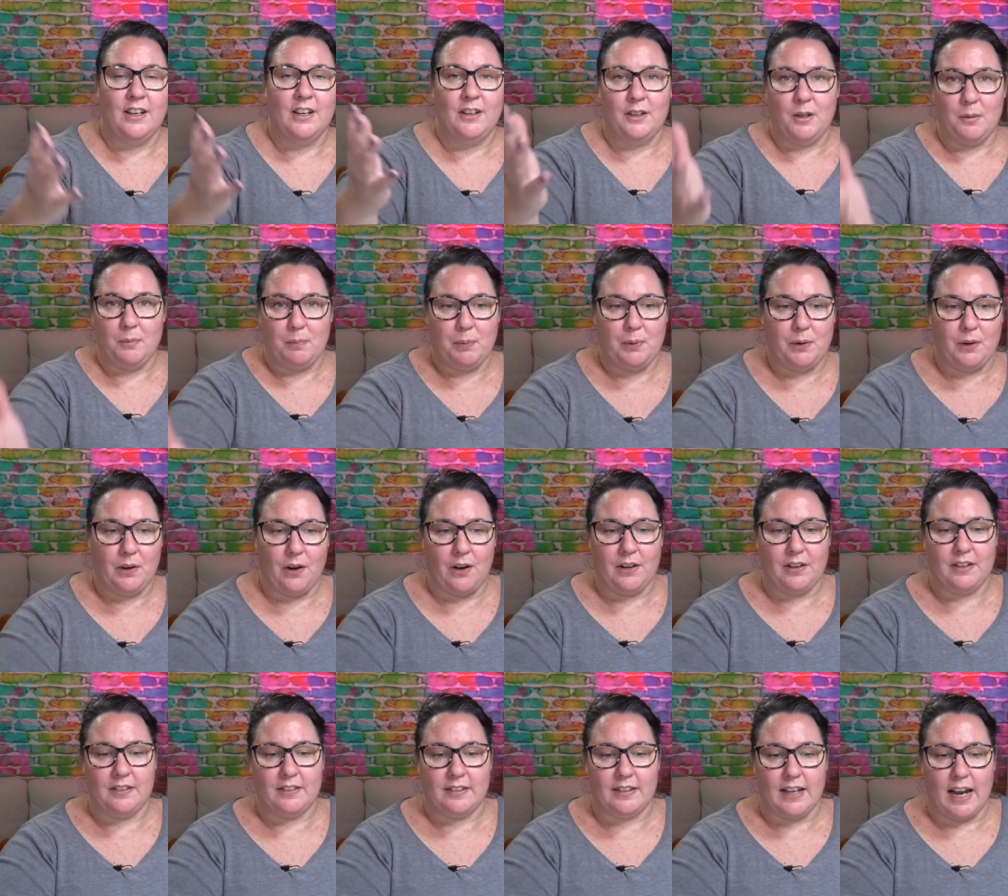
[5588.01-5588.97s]
you put it on a
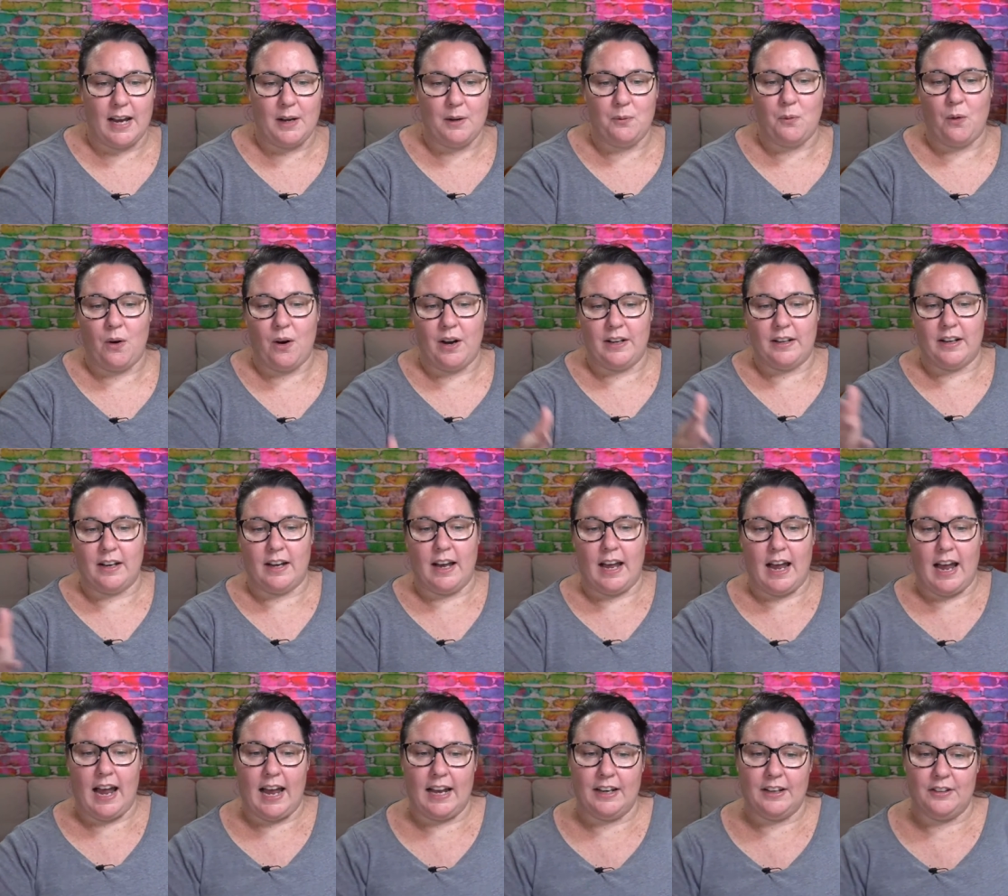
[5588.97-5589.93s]
skein winder
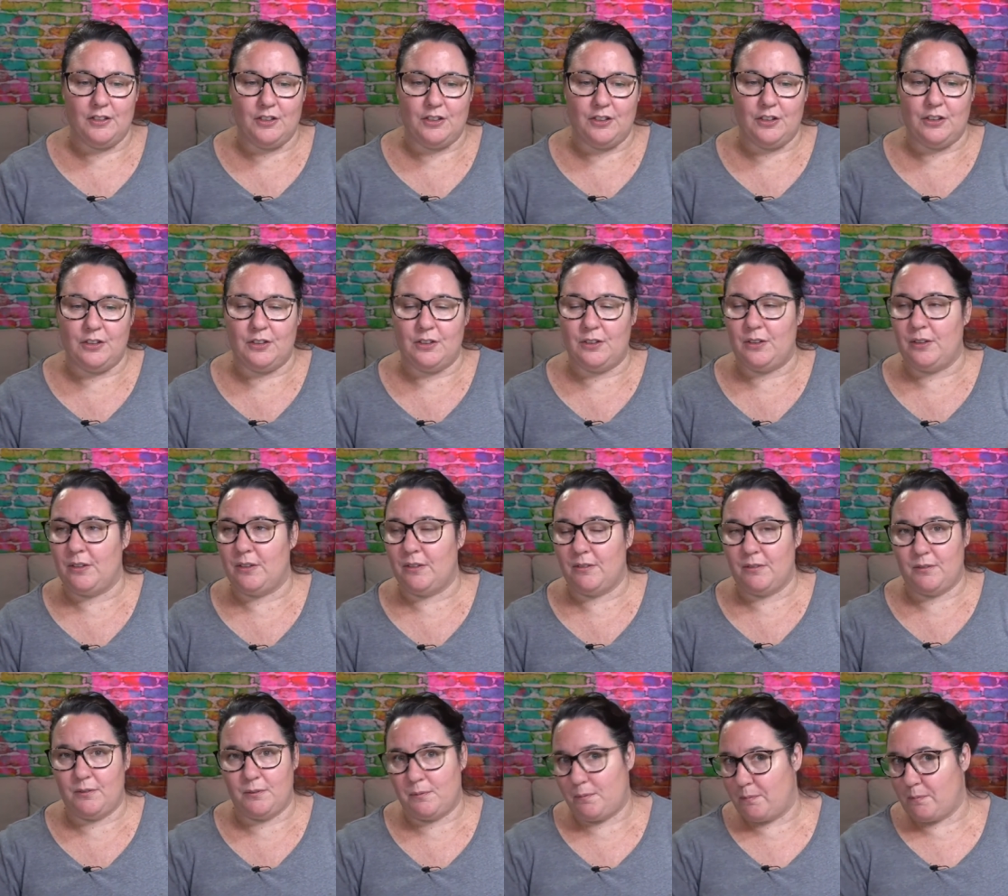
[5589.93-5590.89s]
and you
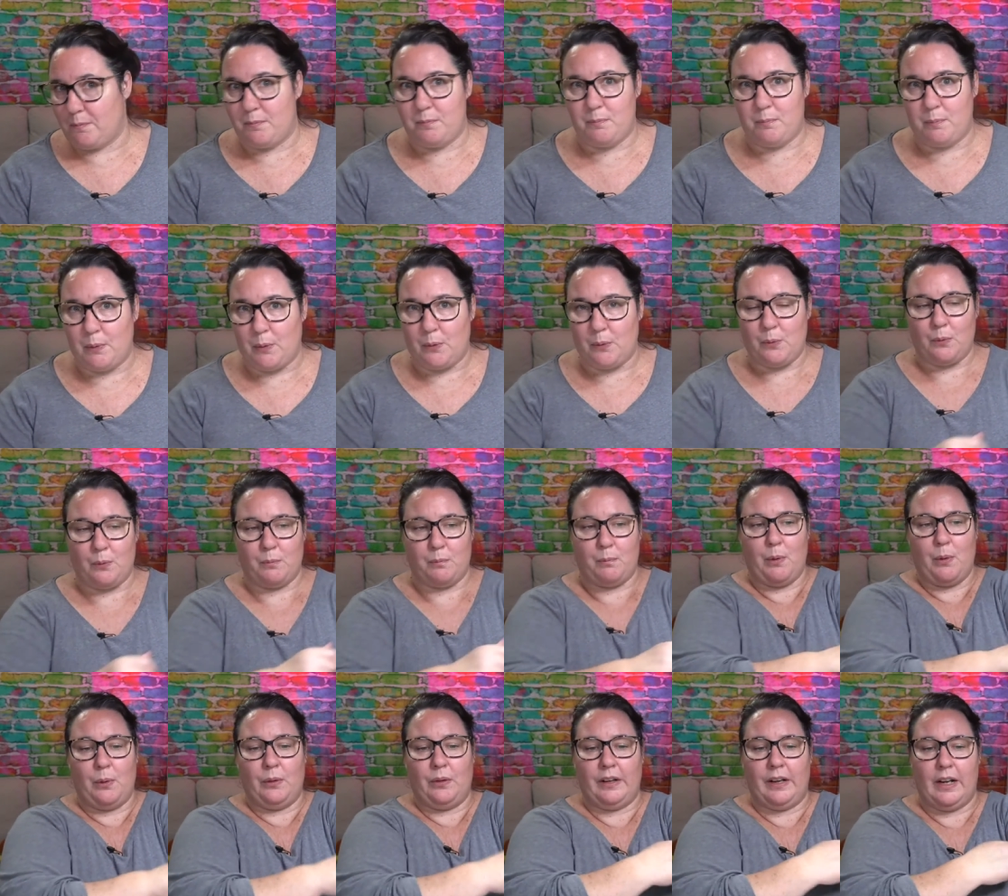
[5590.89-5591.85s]
ball
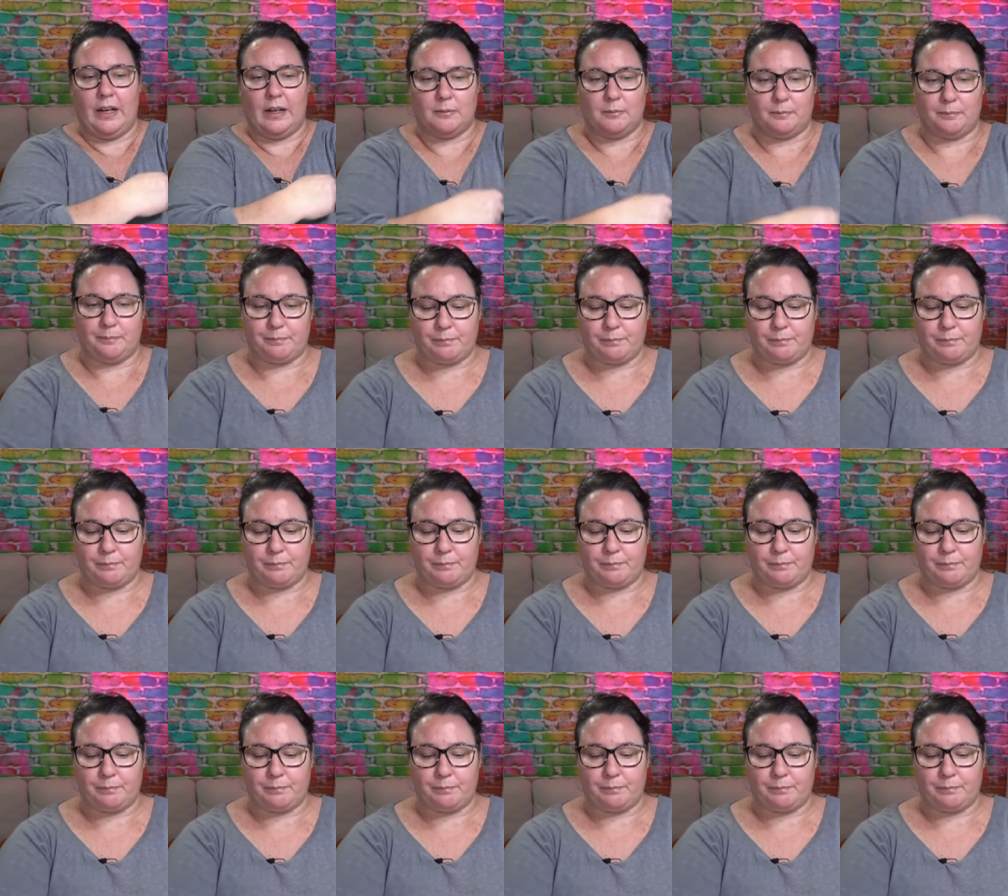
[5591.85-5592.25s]
ball it up.